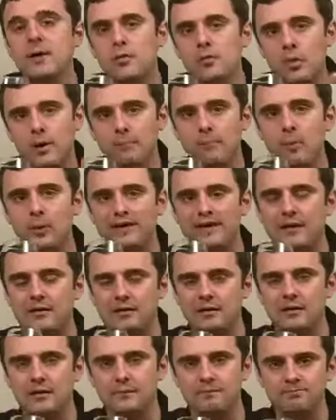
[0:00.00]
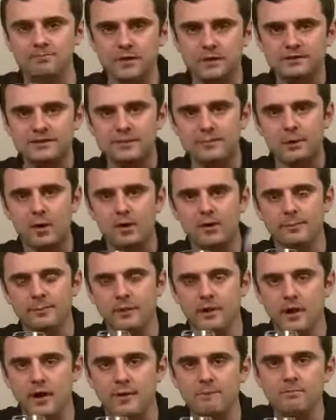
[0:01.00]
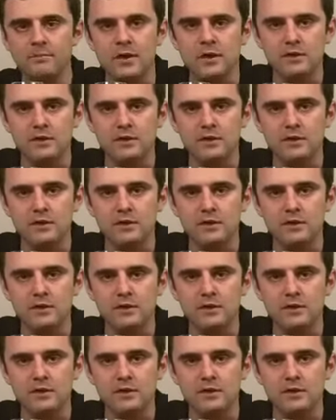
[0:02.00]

Want to point out, I did a seminar up in uh,